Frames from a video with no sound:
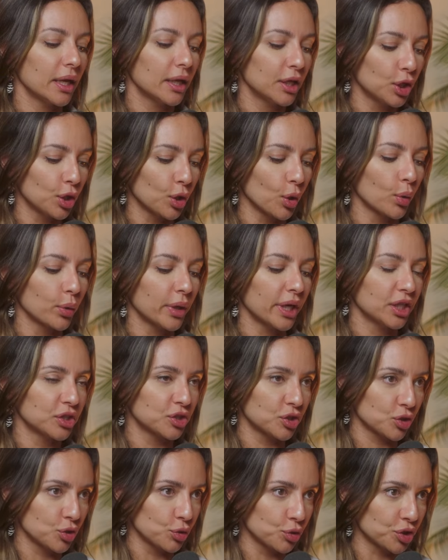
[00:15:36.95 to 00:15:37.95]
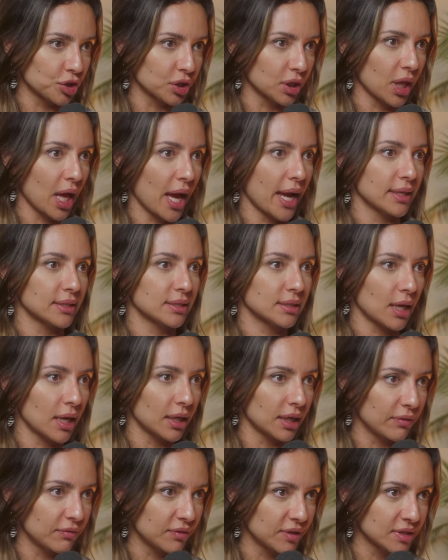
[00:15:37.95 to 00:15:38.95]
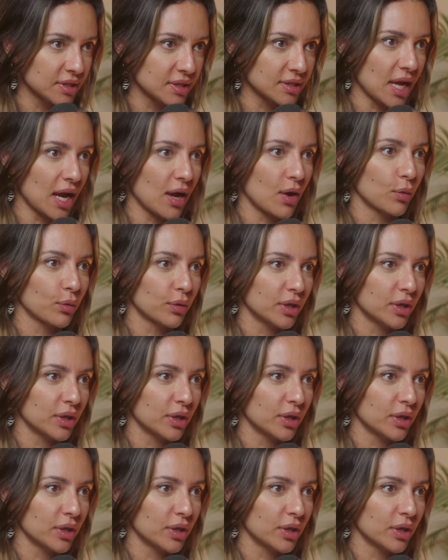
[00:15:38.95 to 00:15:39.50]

you know, institutionalized kind of this is how